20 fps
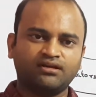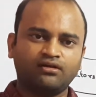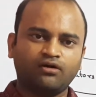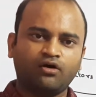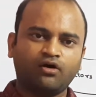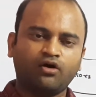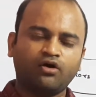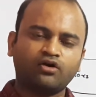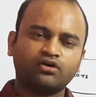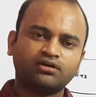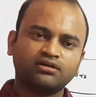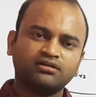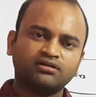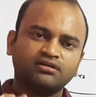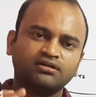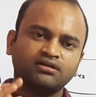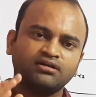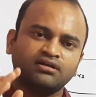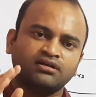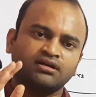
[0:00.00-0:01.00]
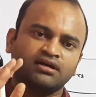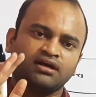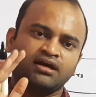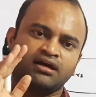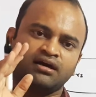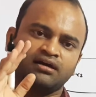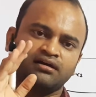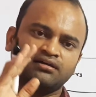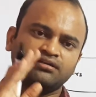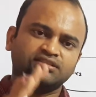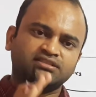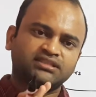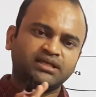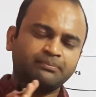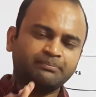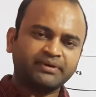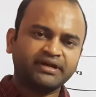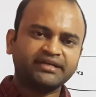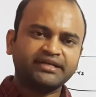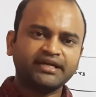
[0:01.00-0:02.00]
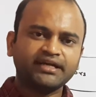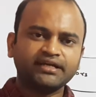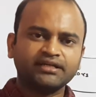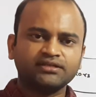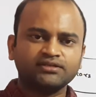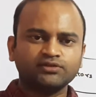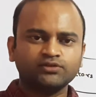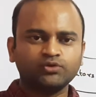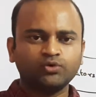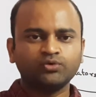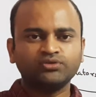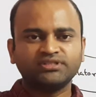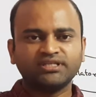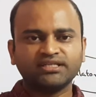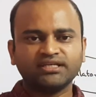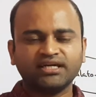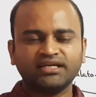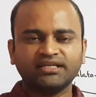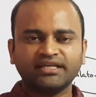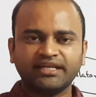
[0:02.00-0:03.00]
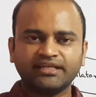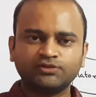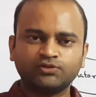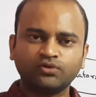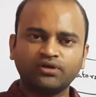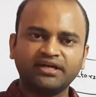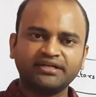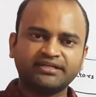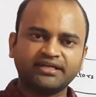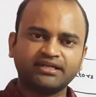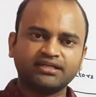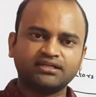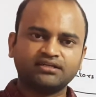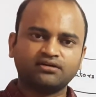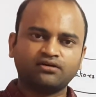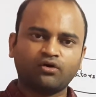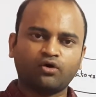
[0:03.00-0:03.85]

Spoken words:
or separated using an insulator